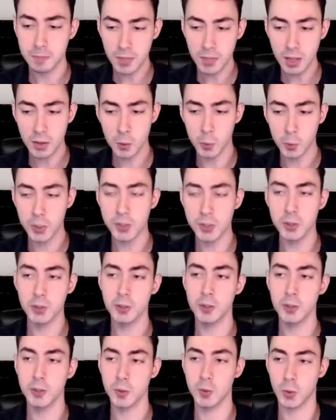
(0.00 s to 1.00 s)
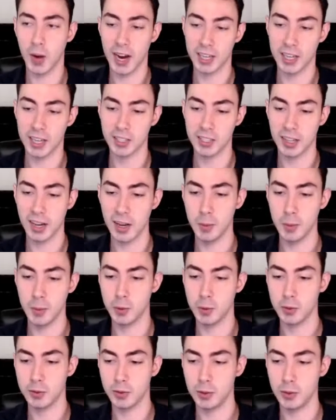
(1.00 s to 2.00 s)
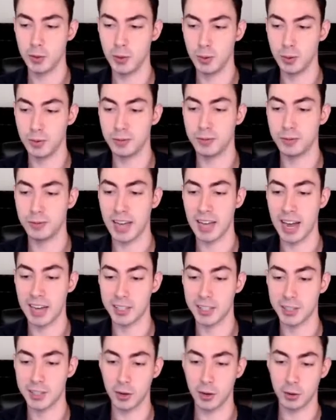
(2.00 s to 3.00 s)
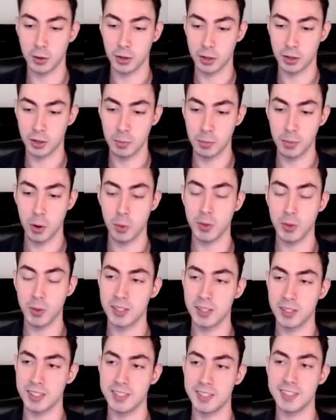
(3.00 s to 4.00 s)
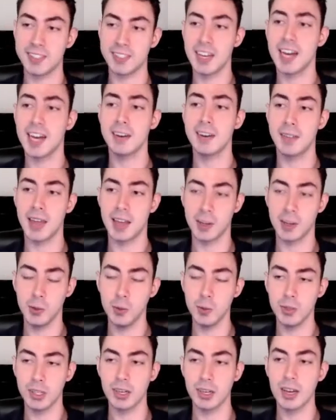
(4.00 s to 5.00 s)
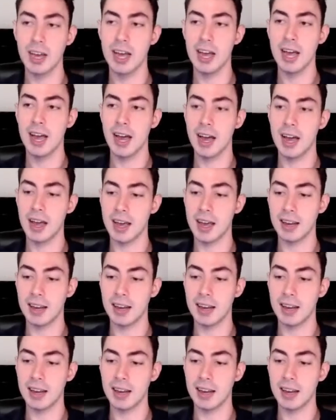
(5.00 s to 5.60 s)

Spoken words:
the researchers were actually able to flash other components inside that unit and